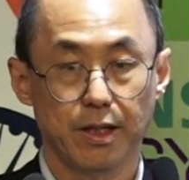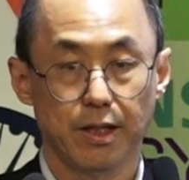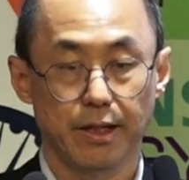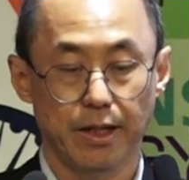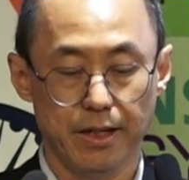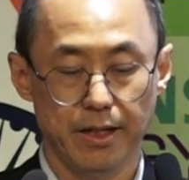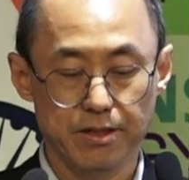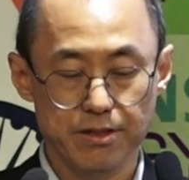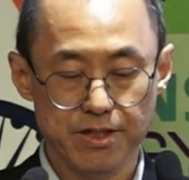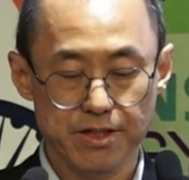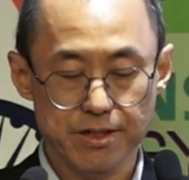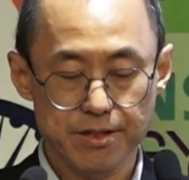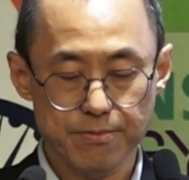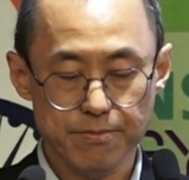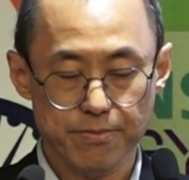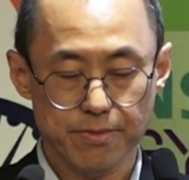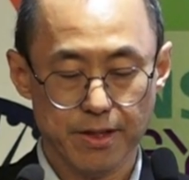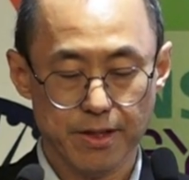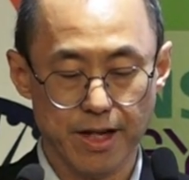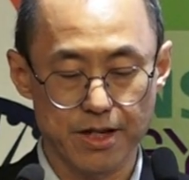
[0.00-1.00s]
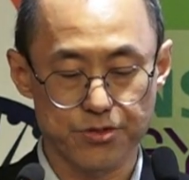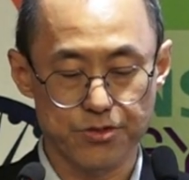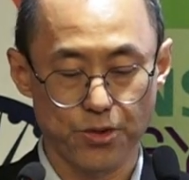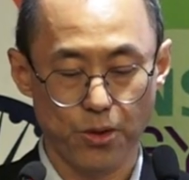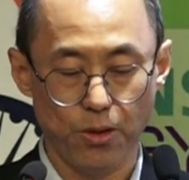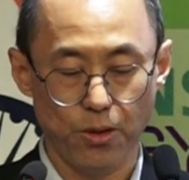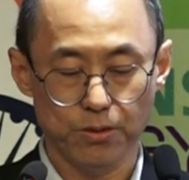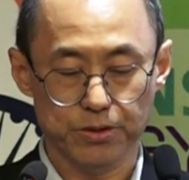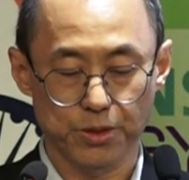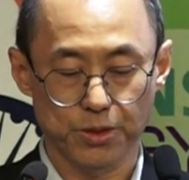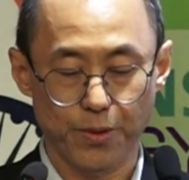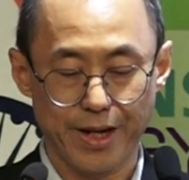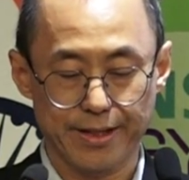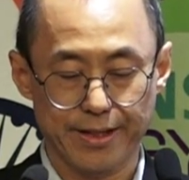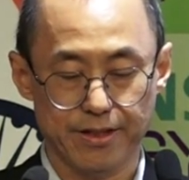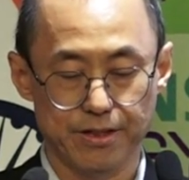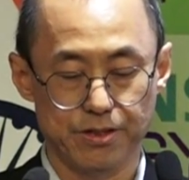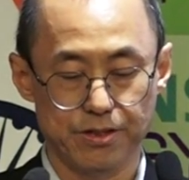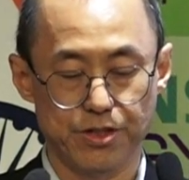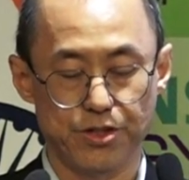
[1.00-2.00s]
India has all the right
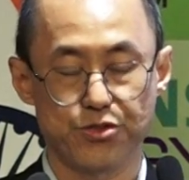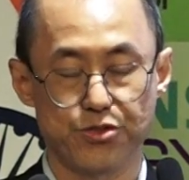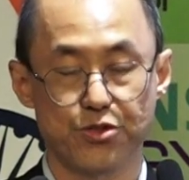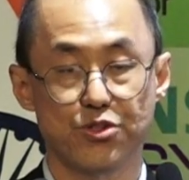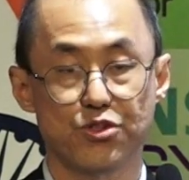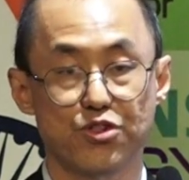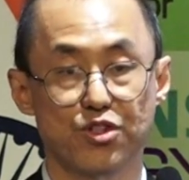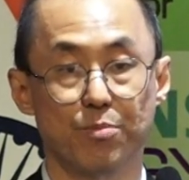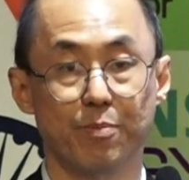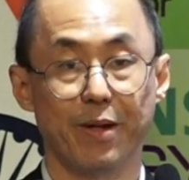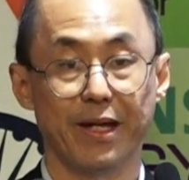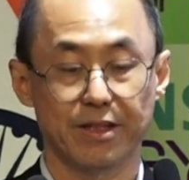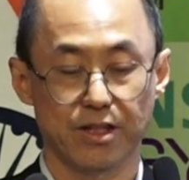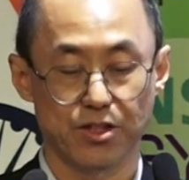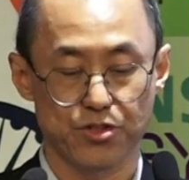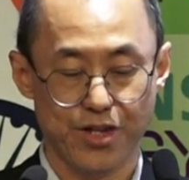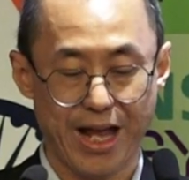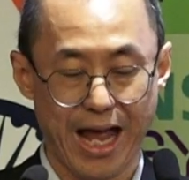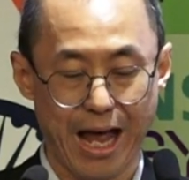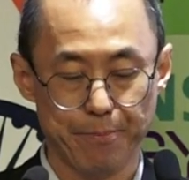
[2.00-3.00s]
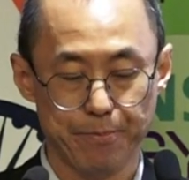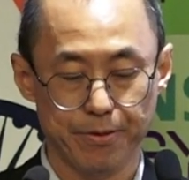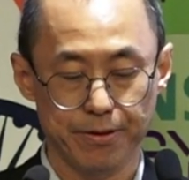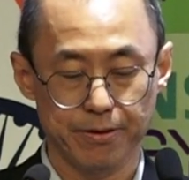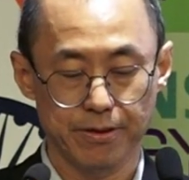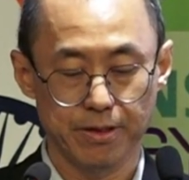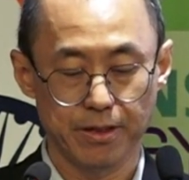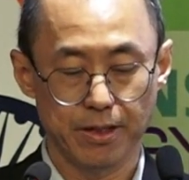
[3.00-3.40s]
conditions to make this happen